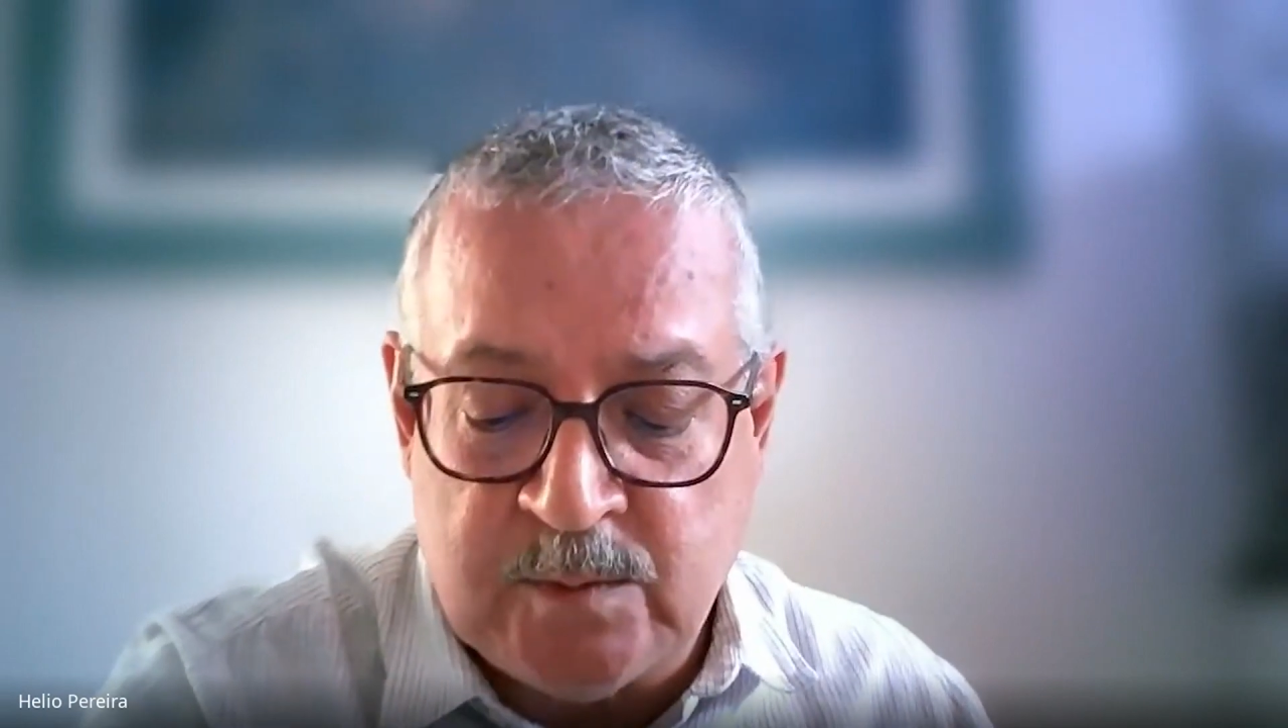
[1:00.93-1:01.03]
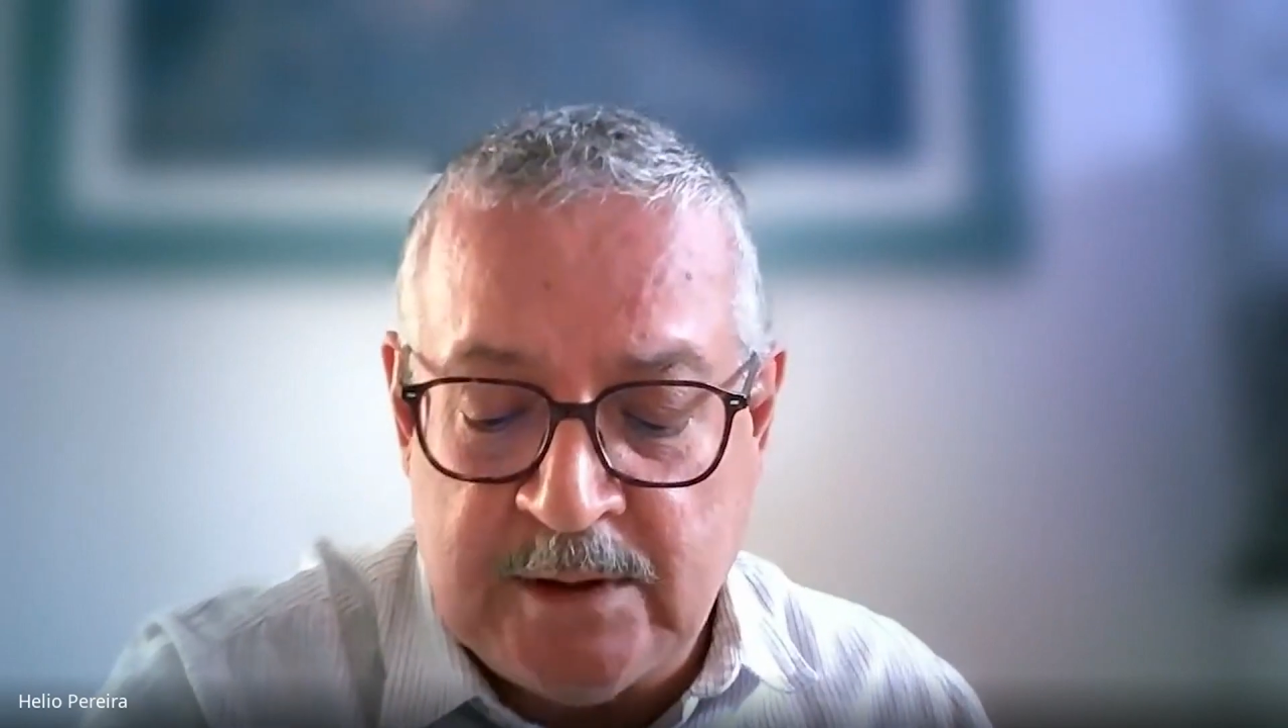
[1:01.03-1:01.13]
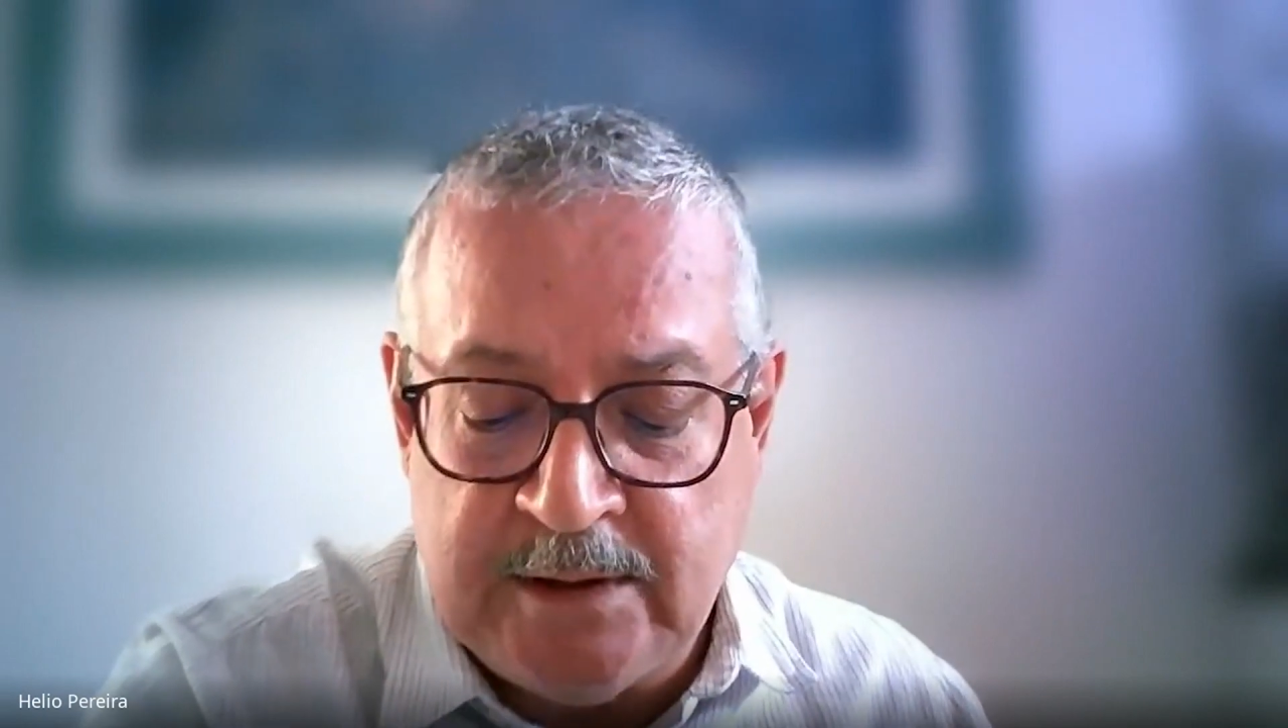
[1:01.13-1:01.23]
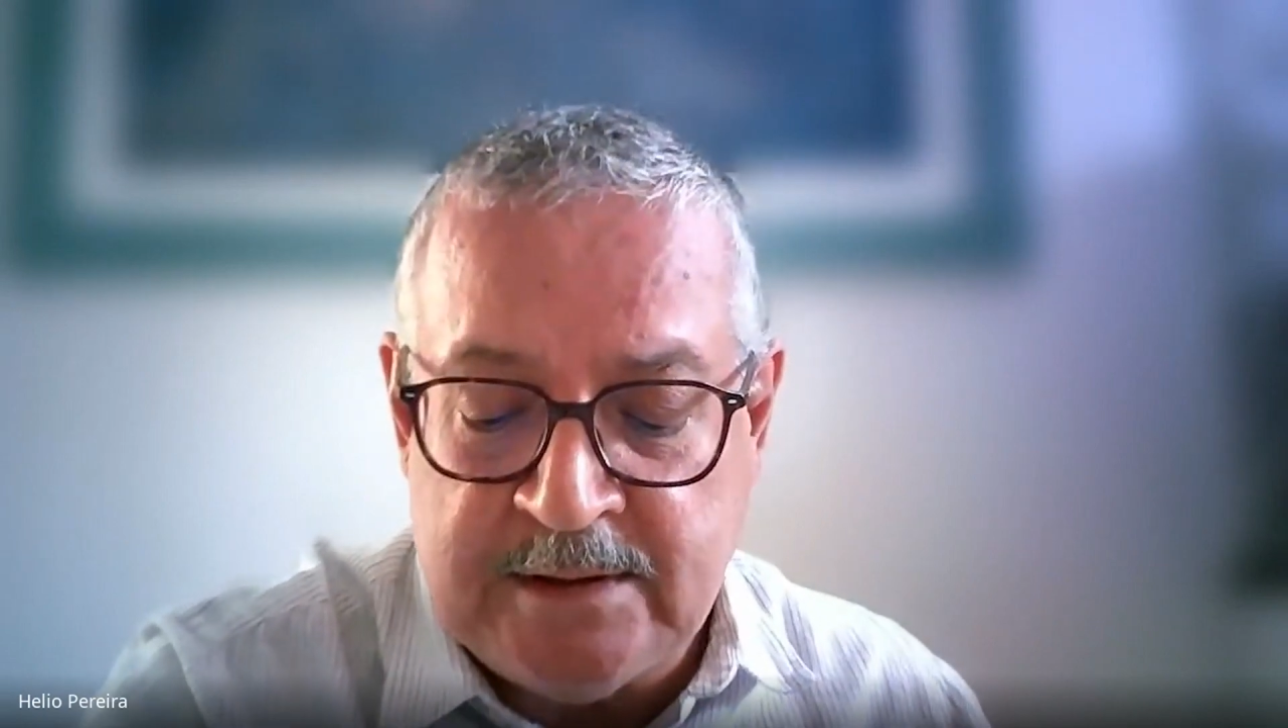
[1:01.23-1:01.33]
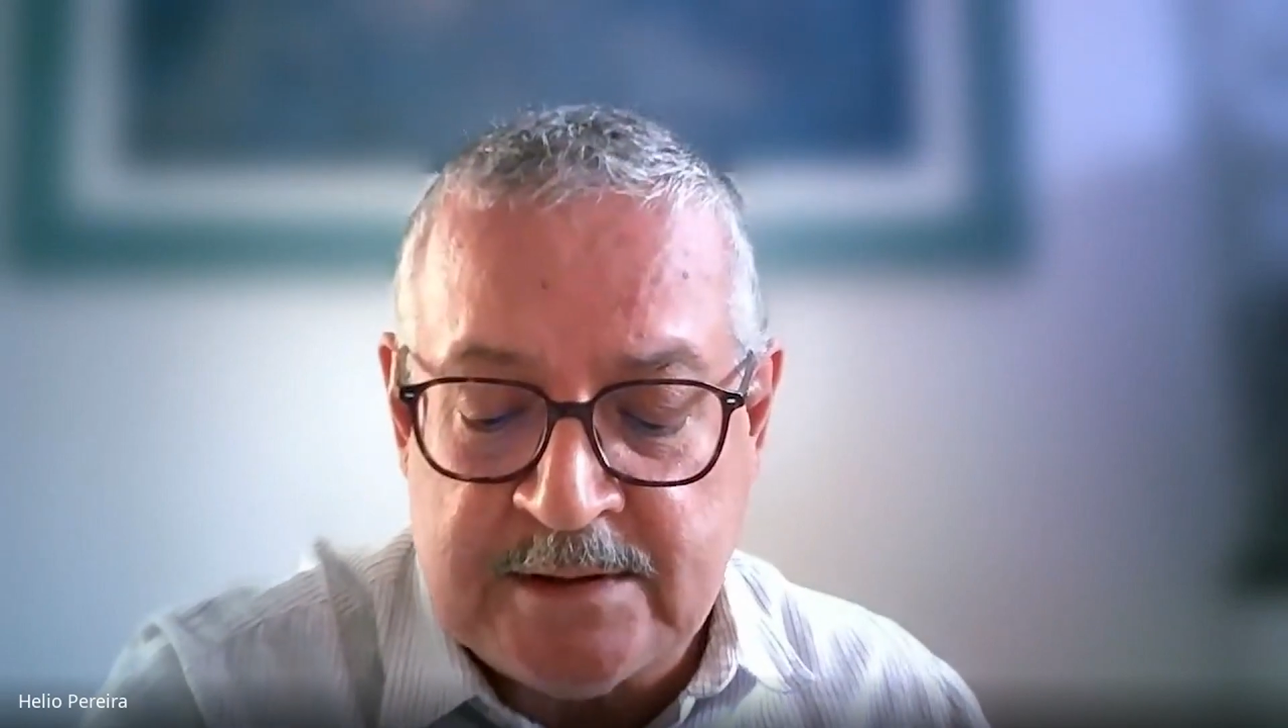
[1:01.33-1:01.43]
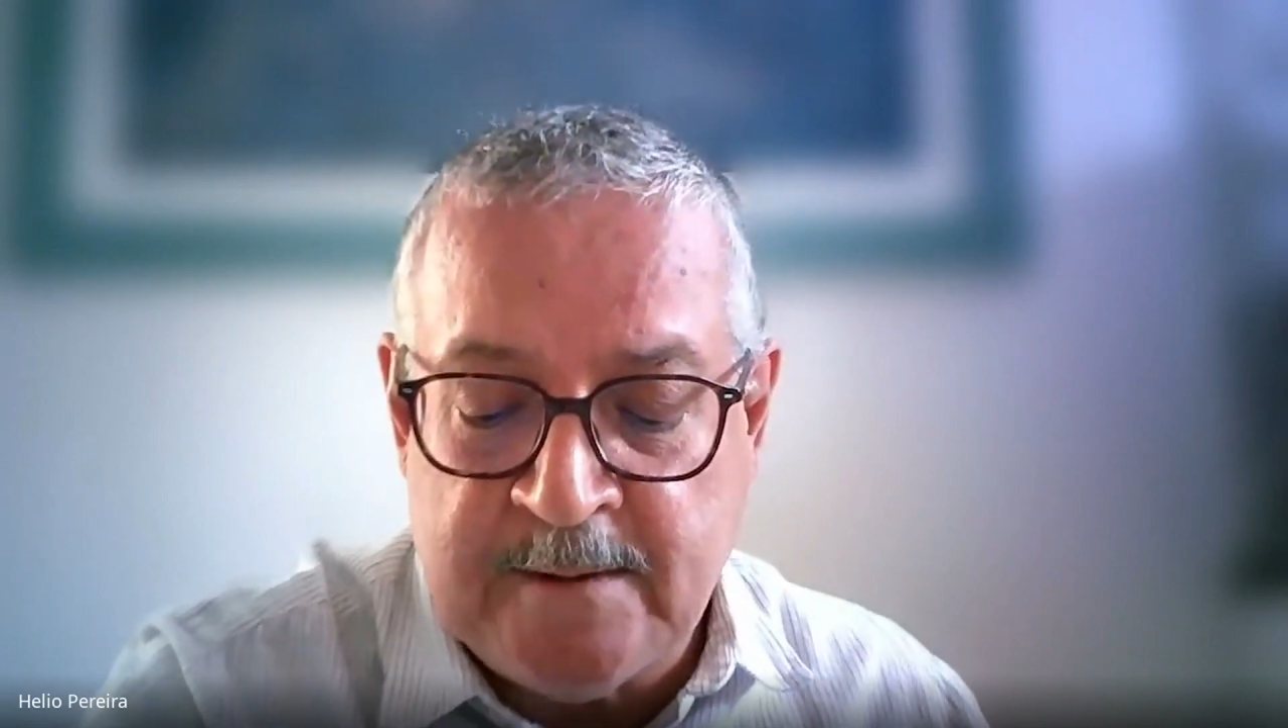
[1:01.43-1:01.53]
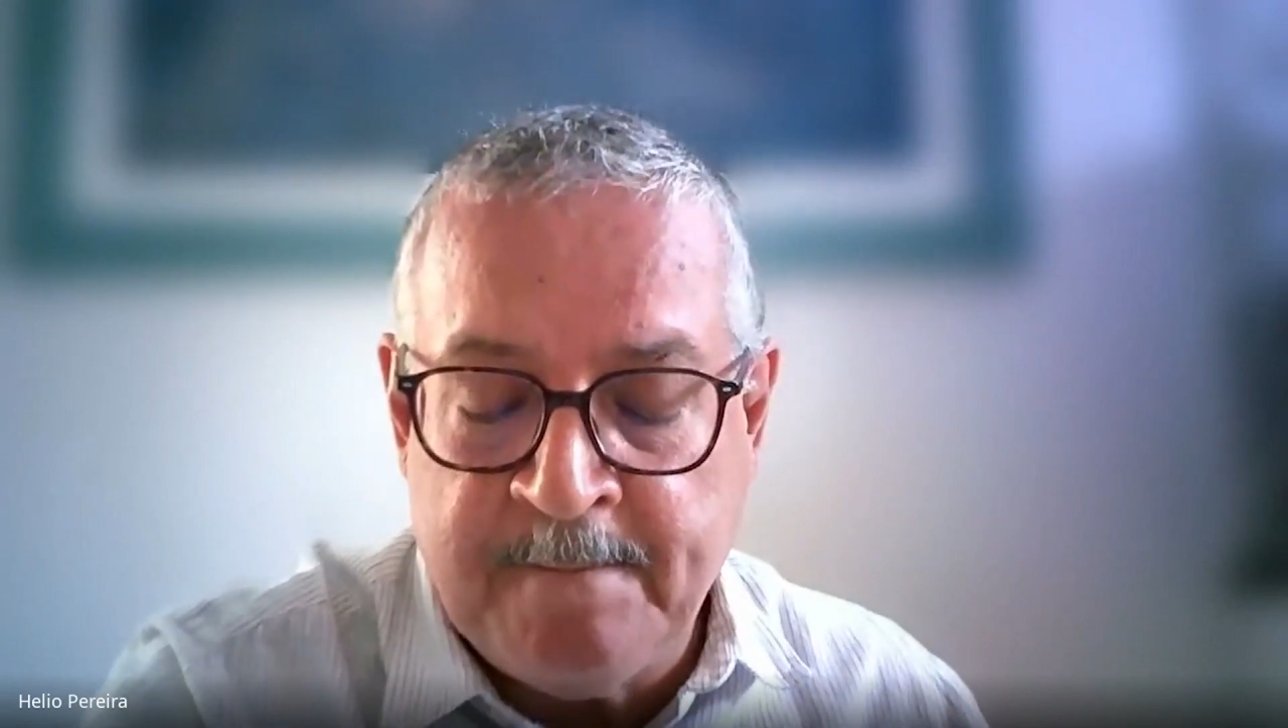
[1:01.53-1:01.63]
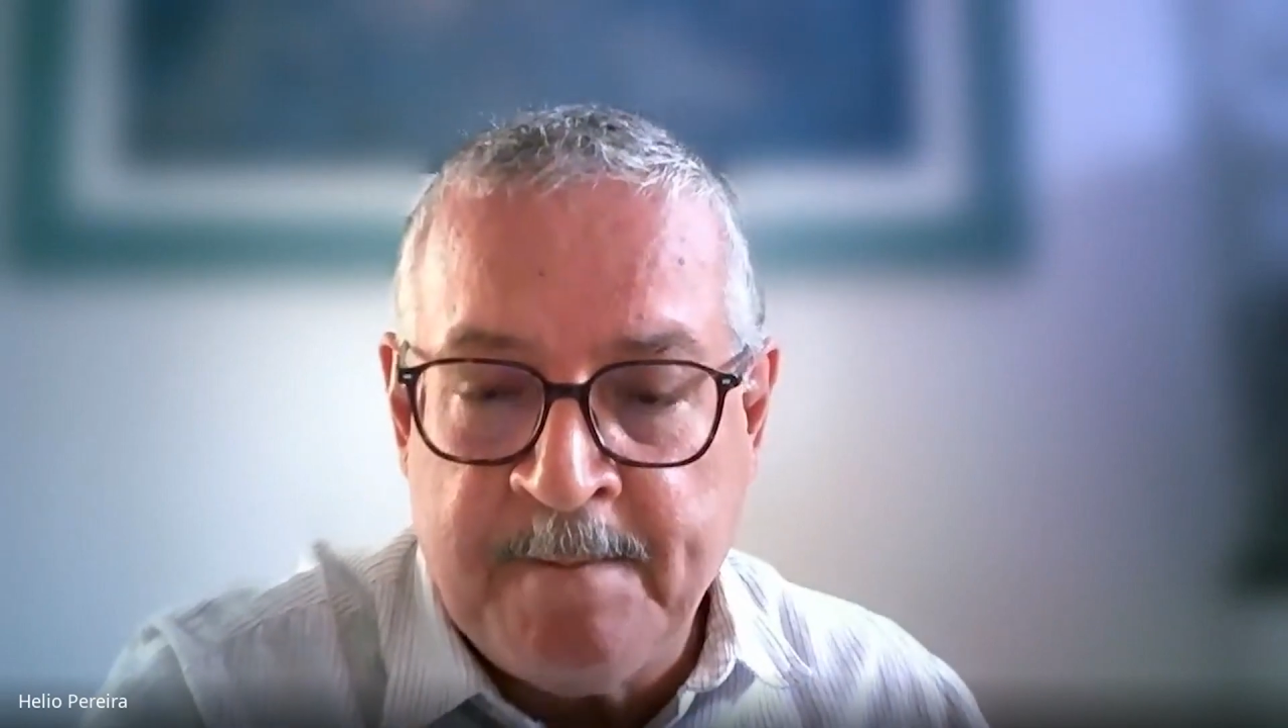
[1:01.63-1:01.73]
ones.